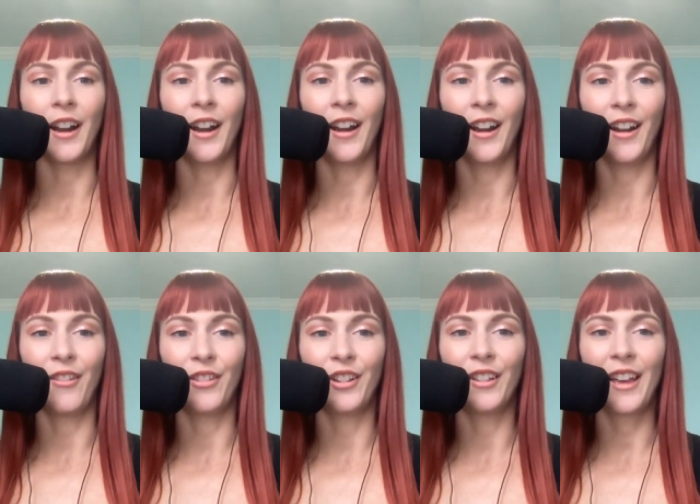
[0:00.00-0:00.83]
I
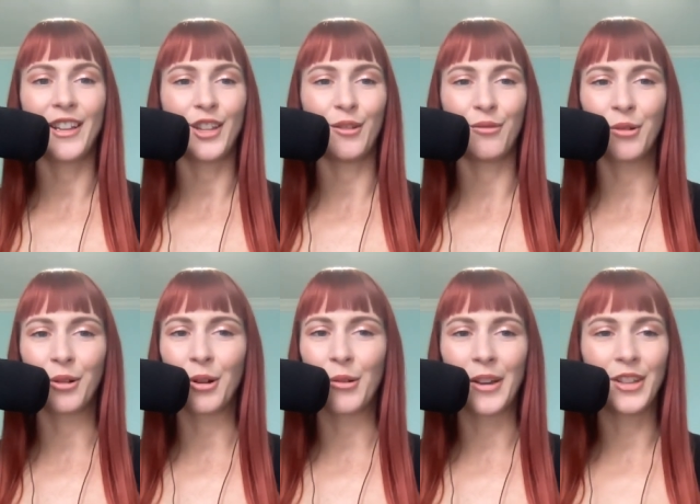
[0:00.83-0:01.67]
feel like
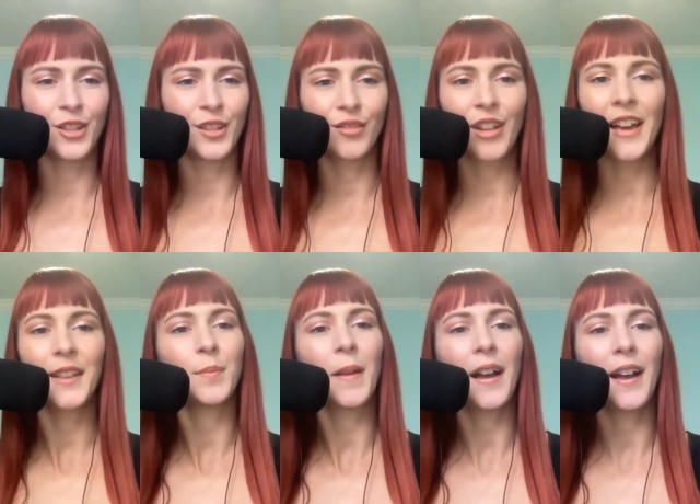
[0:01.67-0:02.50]
Q4 always just
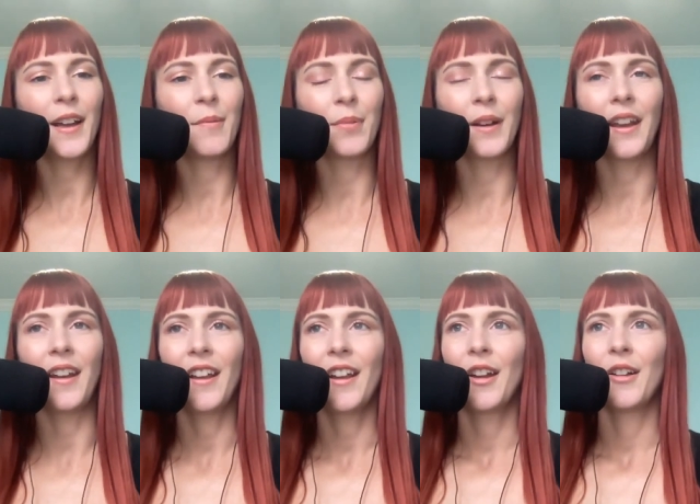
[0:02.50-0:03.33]
flies by, but
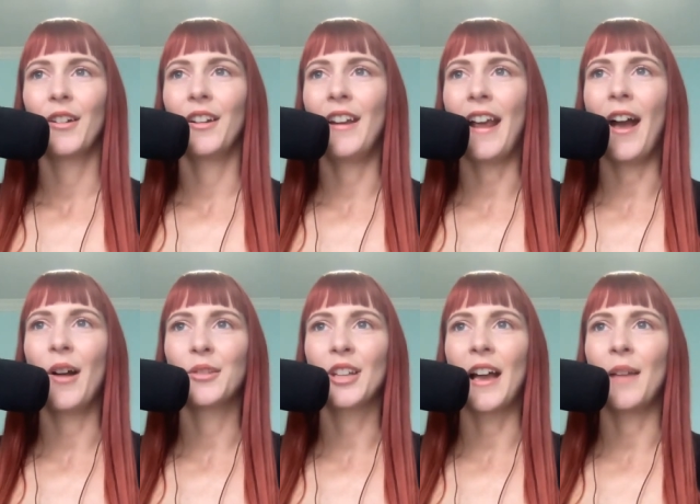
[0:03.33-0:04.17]

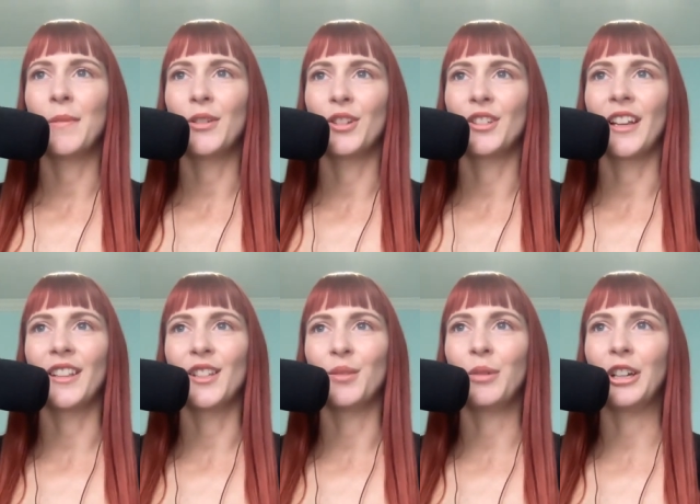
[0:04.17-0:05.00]
now time is just
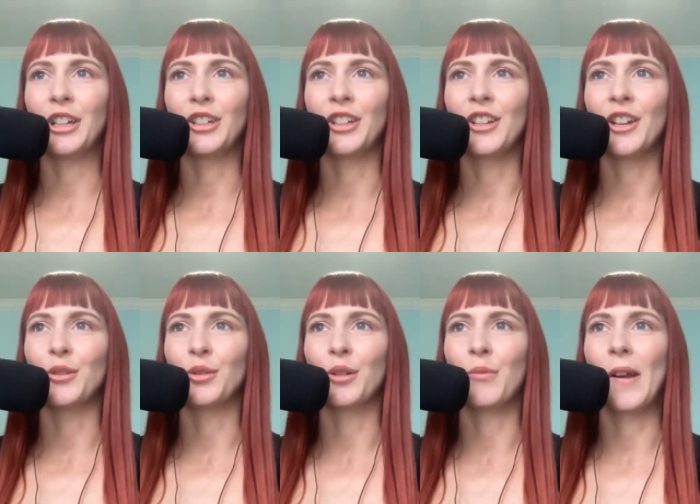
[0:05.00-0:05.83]
like this weird
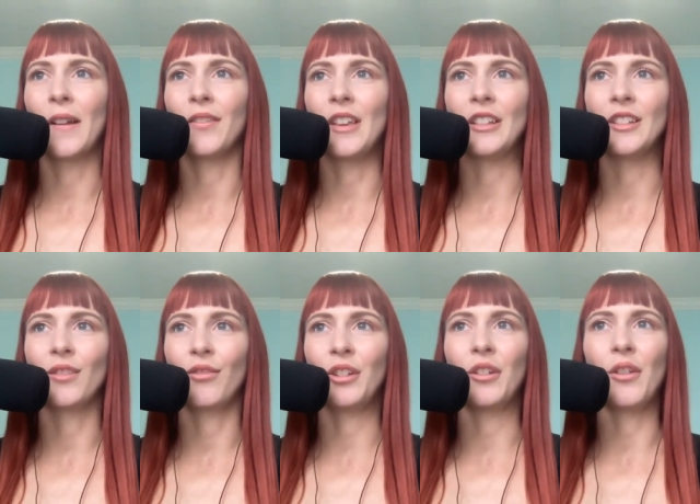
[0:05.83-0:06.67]
conundrum where
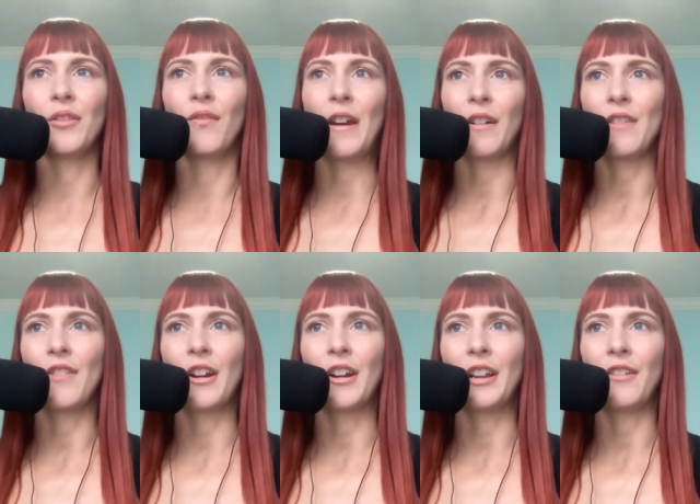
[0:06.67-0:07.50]
things feel very,
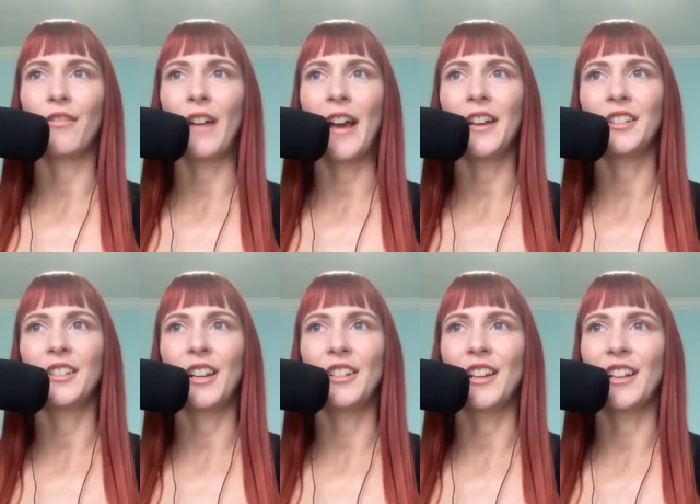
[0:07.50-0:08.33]
very
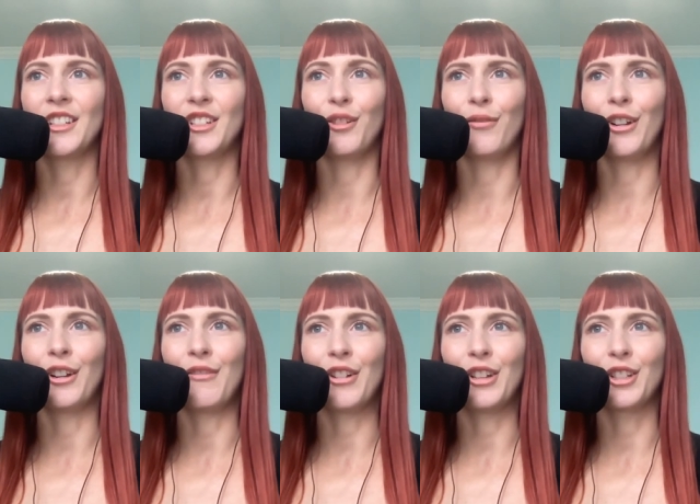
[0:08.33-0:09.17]
fast and yet still
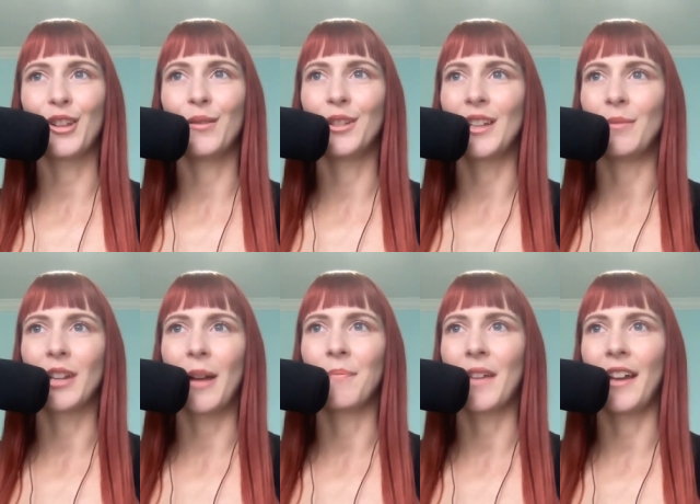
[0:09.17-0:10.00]
very, very slow at the same
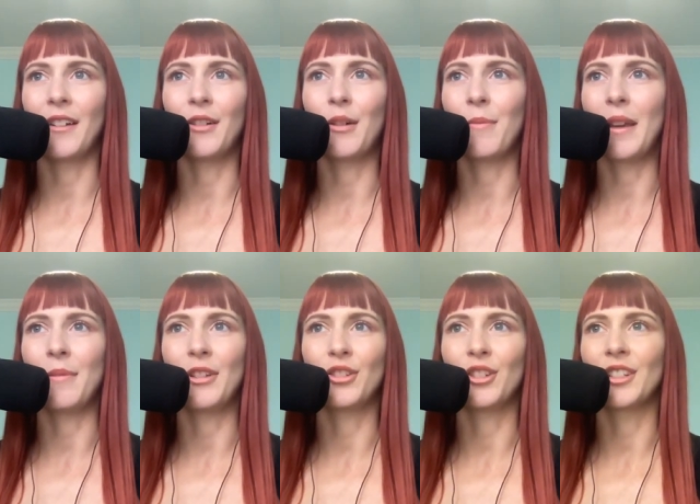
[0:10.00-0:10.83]
time. I don't know.
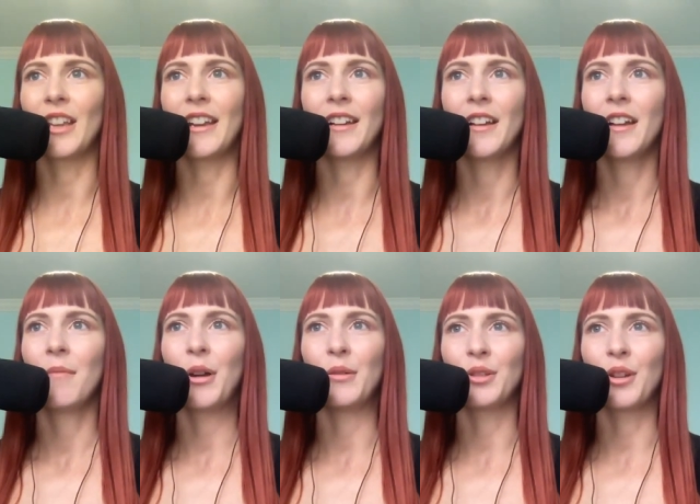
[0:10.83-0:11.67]
Maybe it's just like
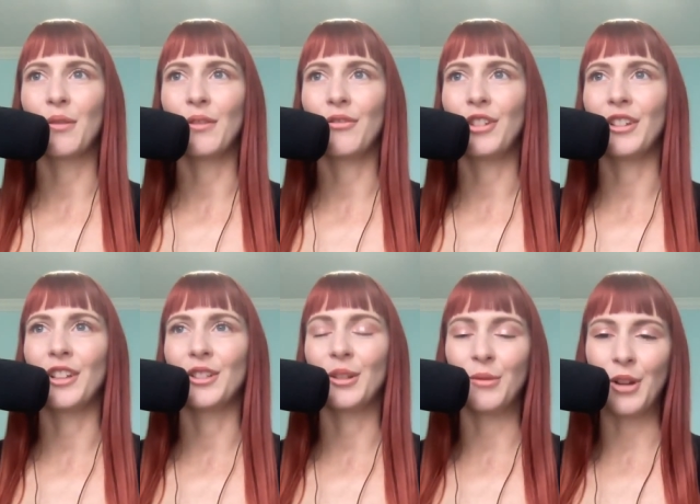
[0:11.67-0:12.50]
post-COVID
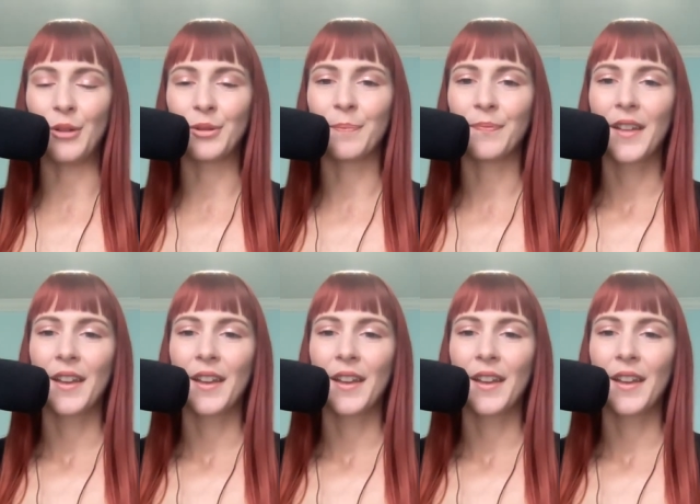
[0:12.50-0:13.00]
feelings. Who knows?